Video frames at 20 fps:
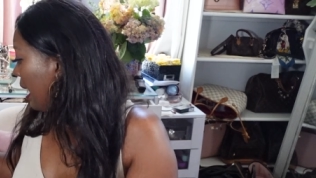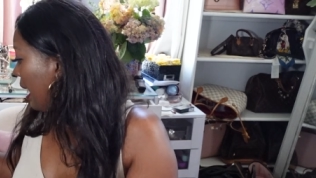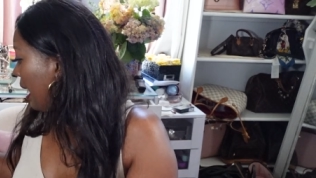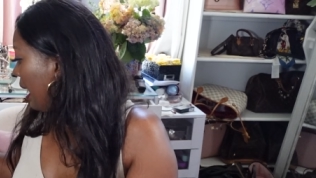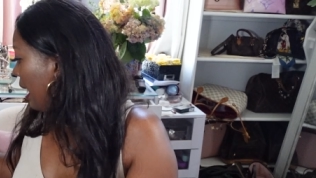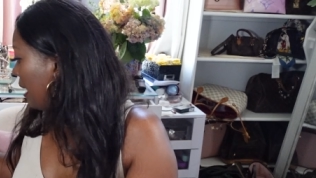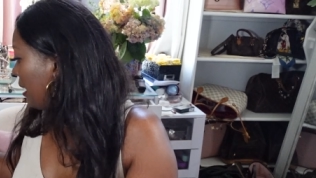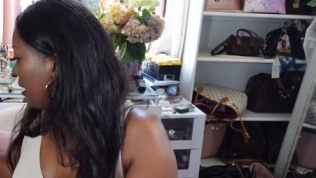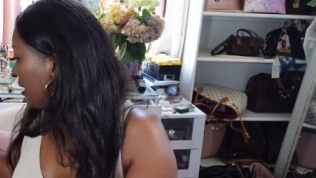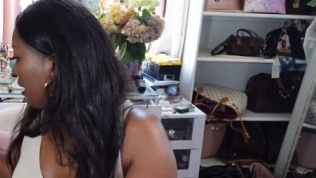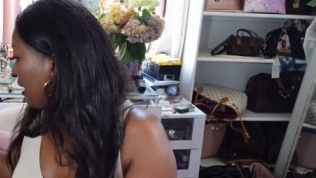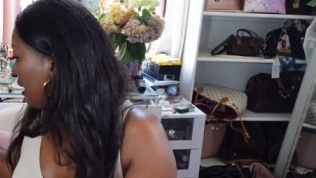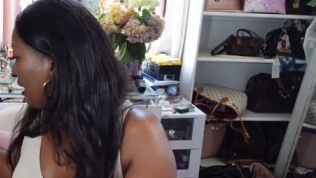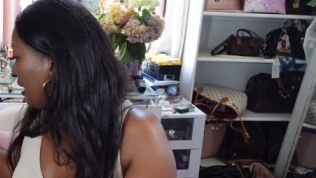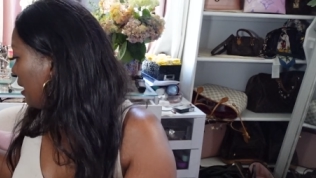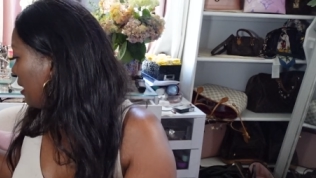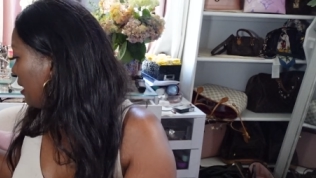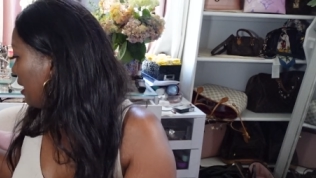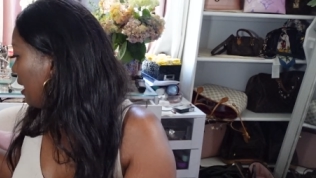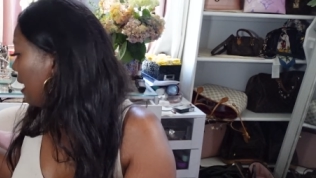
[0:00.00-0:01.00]
8,
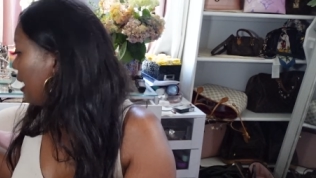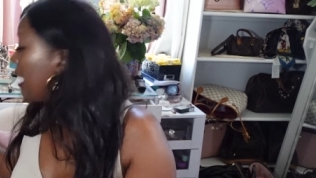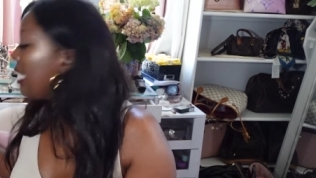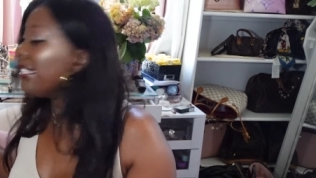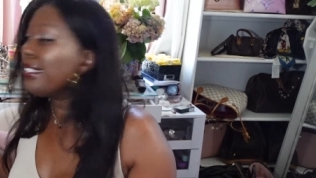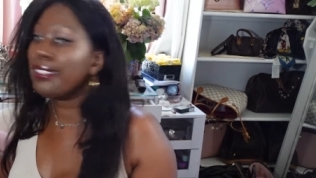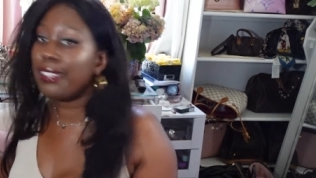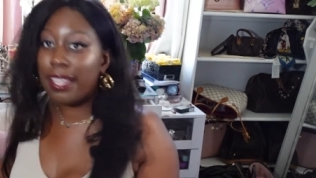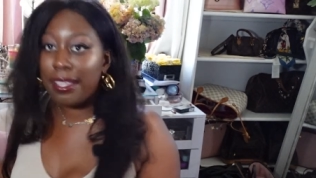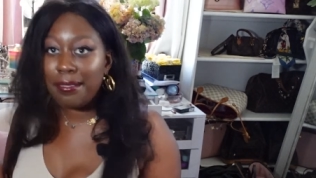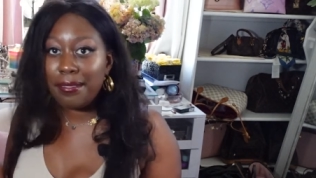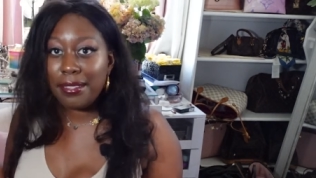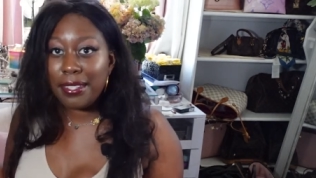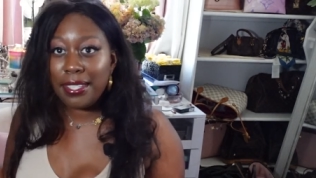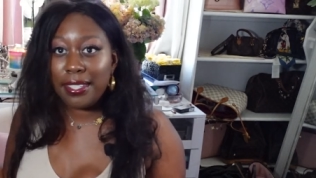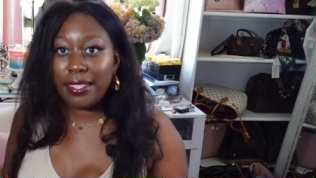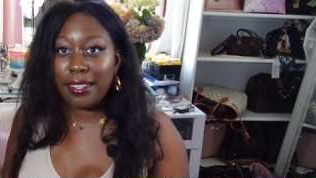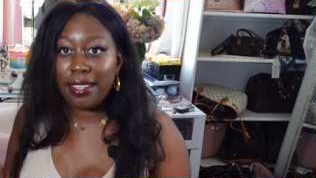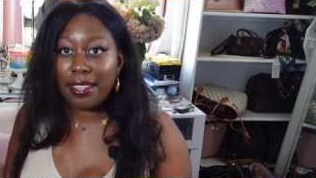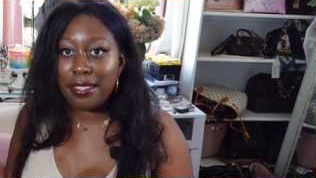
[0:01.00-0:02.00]
10,
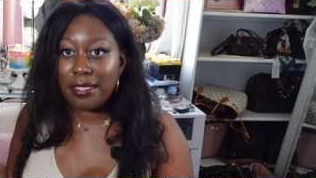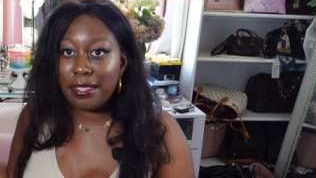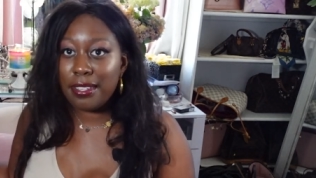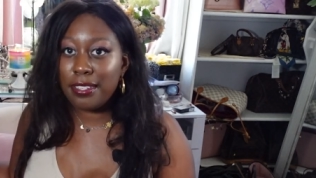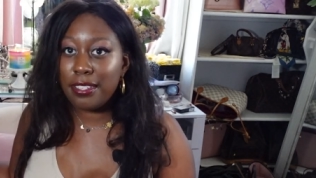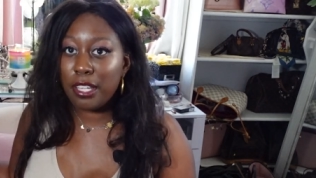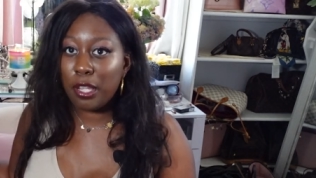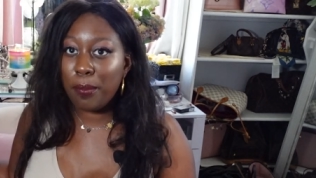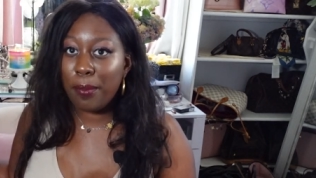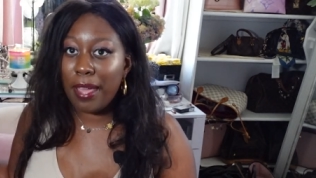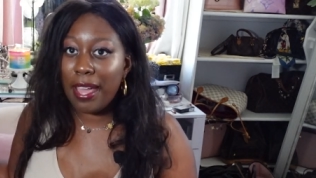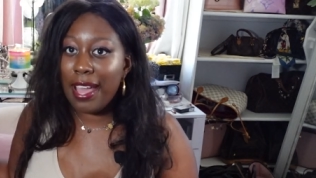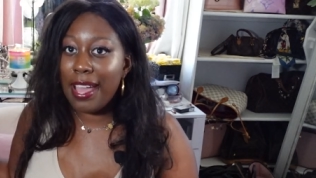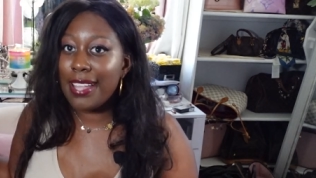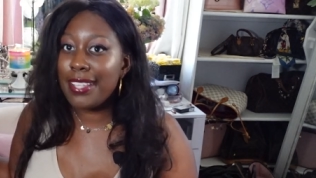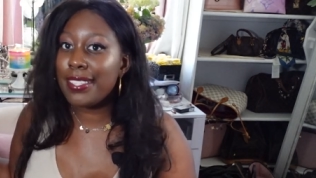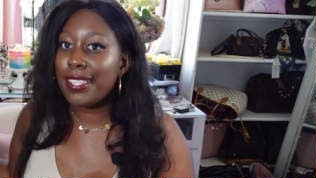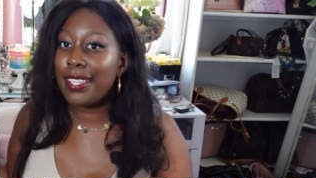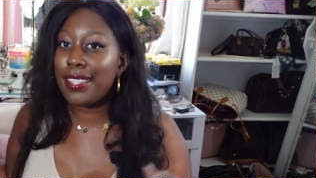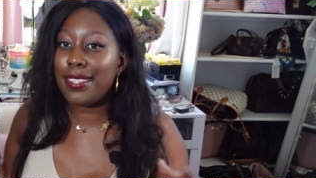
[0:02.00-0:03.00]
11 authentic
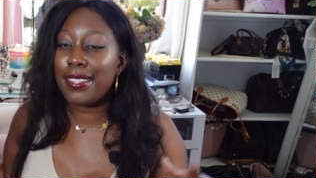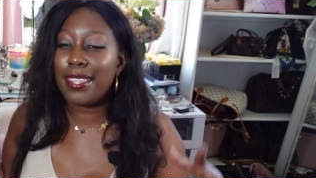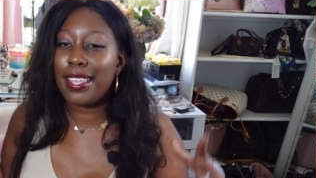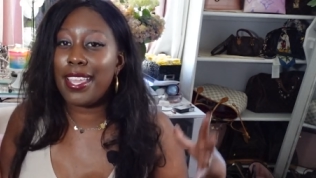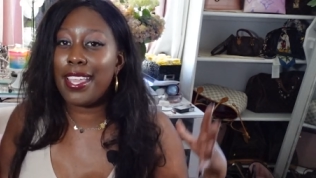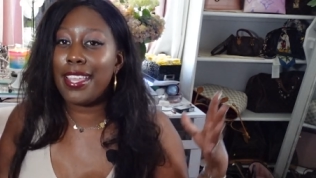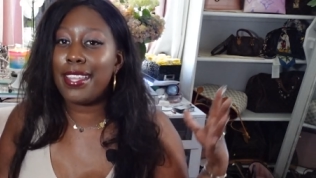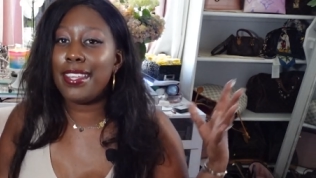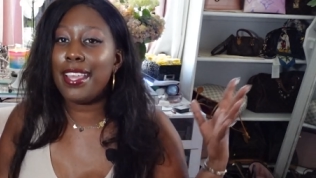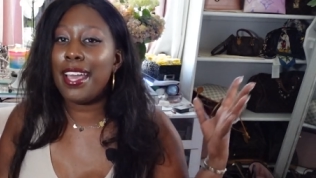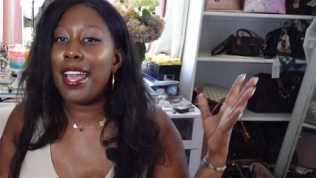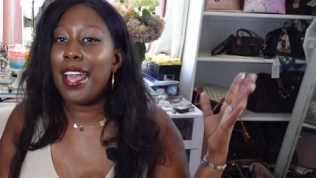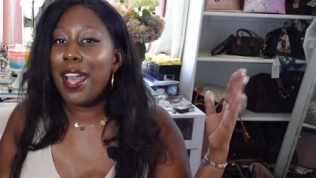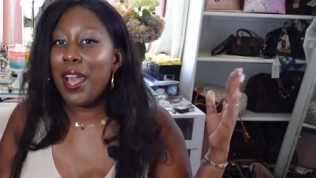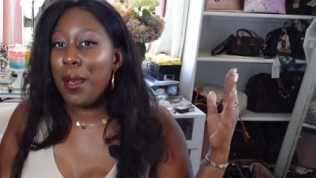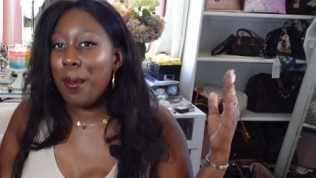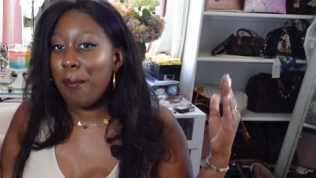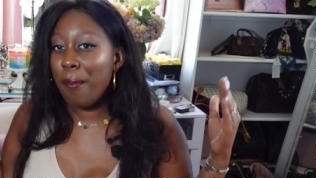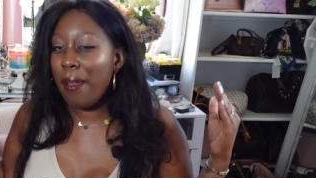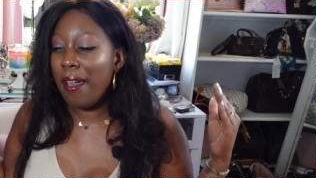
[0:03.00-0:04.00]
bags, and then
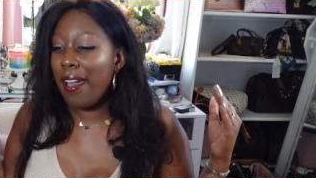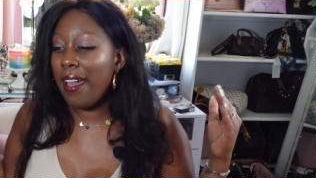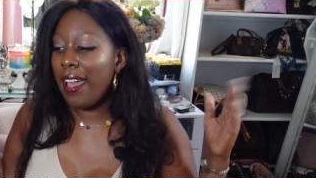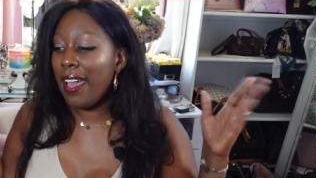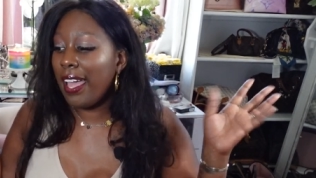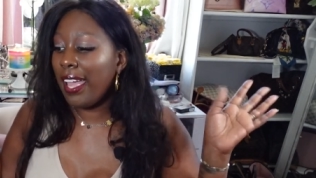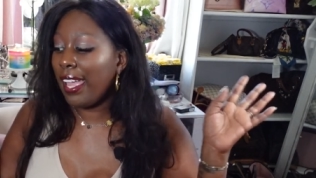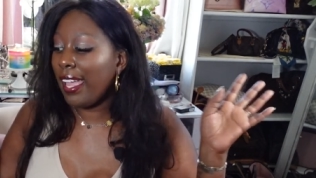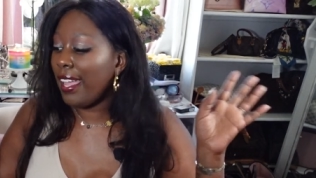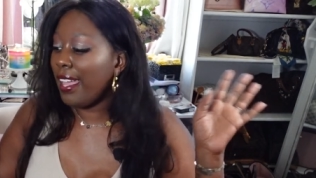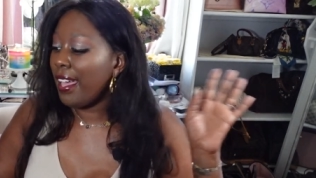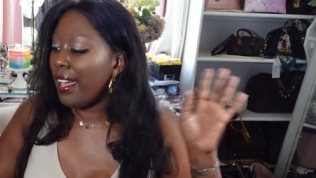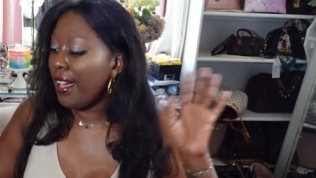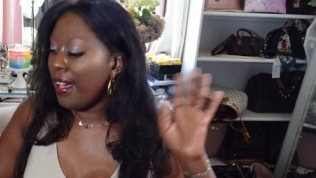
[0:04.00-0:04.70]
my